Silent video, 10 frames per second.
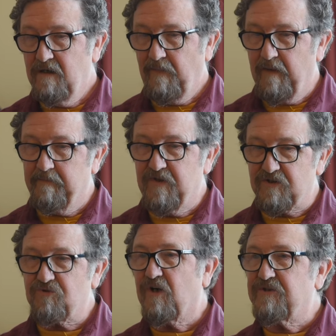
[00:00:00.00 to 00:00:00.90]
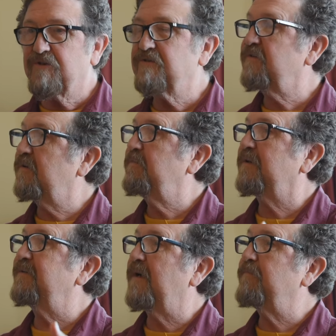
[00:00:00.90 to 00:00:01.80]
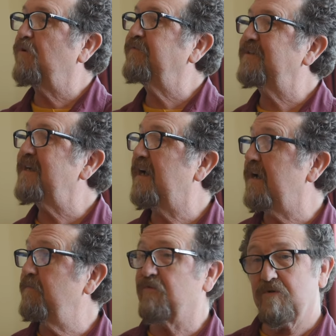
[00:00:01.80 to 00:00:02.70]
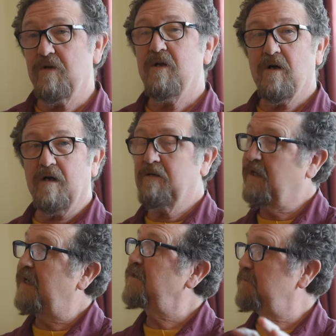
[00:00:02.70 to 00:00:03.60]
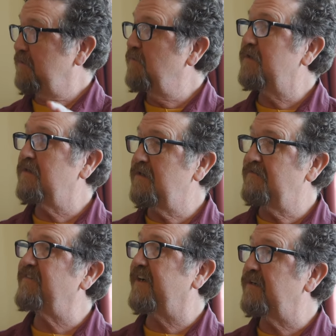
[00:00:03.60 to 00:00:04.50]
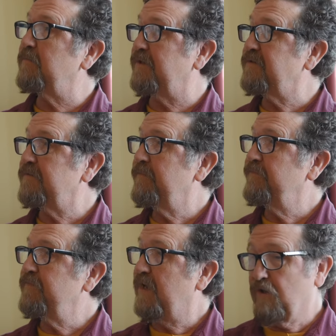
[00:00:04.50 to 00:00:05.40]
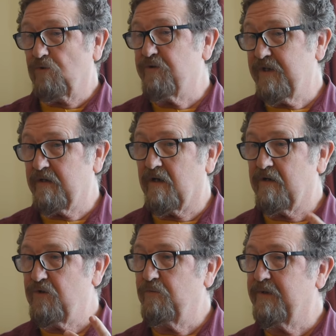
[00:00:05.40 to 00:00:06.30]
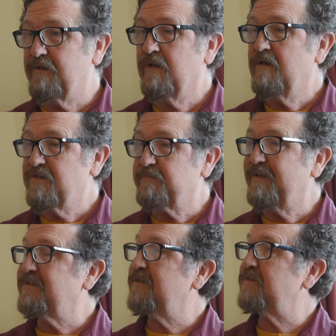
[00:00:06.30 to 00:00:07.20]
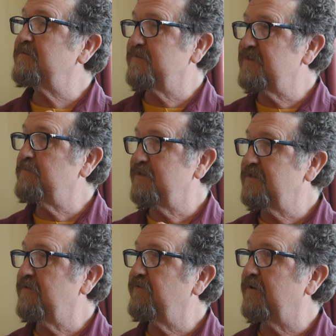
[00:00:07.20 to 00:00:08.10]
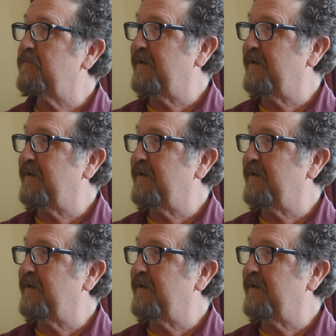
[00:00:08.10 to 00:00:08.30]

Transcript: the structures that are built up over time through our engagement with an environment, including our human species-specific